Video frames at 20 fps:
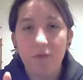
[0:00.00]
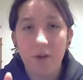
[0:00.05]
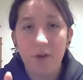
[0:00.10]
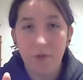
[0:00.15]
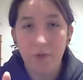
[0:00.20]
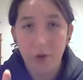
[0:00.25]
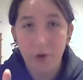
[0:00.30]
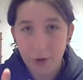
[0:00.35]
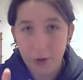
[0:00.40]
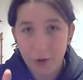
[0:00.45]
you have
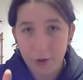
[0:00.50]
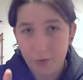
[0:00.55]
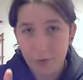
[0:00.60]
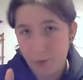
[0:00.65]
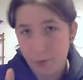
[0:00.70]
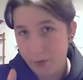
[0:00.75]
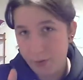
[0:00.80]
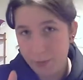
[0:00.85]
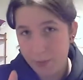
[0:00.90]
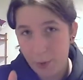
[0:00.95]
never
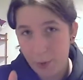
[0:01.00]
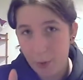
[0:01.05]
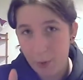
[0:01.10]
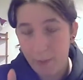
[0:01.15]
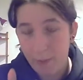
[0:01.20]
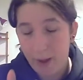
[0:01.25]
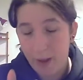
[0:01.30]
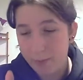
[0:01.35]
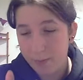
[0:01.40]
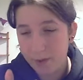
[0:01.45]
heard of
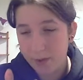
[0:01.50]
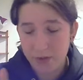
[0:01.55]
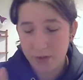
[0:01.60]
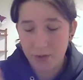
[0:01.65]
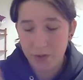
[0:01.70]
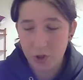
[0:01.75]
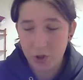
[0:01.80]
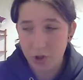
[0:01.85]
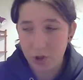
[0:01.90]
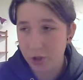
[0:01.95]
Westboro
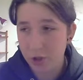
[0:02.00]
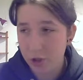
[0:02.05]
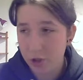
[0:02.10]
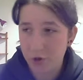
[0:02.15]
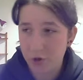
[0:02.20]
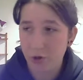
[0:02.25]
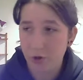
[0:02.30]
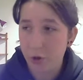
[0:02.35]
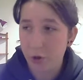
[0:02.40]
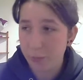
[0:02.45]
Baptist
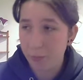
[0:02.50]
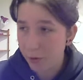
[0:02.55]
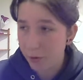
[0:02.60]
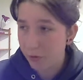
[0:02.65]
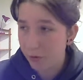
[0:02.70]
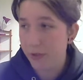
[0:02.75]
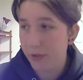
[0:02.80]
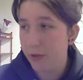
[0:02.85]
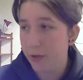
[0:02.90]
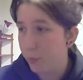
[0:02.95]
Church
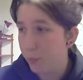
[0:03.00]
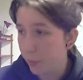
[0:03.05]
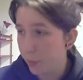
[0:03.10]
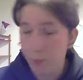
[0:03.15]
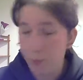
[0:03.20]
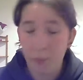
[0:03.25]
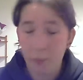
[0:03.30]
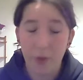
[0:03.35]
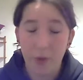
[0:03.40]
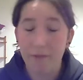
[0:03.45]
Community
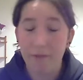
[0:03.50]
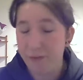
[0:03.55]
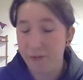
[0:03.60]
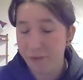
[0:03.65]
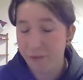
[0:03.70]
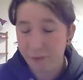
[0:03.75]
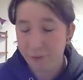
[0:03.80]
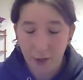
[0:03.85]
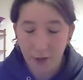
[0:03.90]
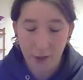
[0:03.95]
Group, whatever
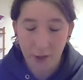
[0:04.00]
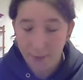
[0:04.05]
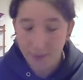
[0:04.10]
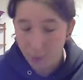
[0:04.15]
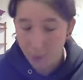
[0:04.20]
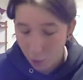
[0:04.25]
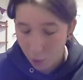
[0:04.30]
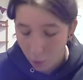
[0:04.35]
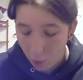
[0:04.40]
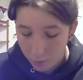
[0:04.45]
the fuck
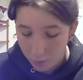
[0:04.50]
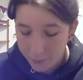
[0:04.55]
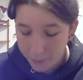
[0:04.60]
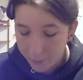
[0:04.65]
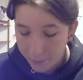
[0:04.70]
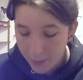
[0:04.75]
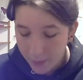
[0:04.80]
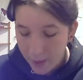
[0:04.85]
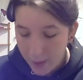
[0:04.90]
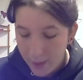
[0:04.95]
they're
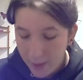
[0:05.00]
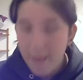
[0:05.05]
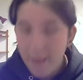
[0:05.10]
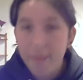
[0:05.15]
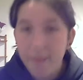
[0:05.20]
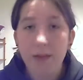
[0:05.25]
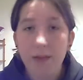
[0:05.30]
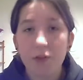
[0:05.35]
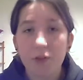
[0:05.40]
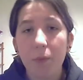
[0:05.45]
called,
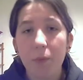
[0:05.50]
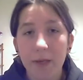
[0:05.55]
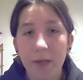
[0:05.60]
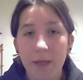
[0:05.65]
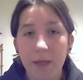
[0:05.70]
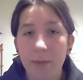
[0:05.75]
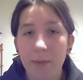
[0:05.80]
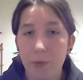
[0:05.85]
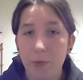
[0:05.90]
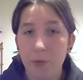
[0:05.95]
these are
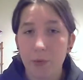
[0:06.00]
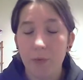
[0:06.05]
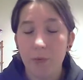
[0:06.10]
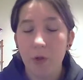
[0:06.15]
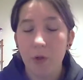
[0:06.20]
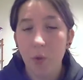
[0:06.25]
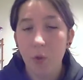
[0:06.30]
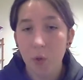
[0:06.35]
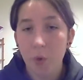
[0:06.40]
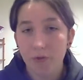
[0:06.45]
people
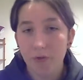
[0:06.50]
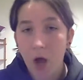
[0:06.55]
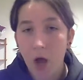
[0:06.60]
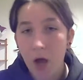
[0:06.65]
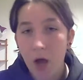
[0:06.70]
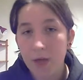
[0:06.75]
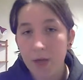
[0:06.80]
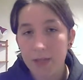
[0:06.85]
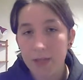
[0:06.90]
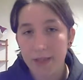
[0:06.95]
who
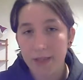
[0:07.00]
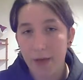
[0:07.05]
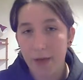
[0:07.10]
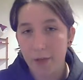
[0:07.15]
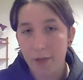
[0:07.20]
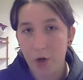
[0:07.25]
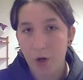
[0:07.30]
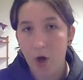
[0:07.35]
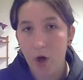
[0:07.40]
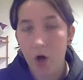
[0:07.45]
have gotten
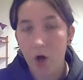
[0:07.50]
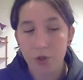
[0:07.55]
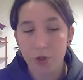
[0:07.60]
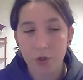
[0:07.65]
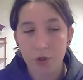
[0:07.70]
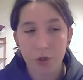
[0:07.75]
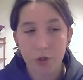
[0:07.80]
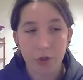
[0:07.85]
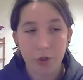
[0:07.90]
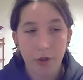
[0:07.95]
together
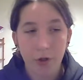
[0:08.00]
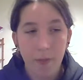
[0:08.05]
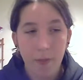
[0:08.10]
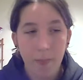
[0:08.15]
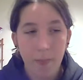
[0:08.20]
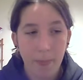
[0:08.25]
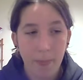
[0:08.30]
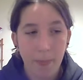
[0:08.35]
under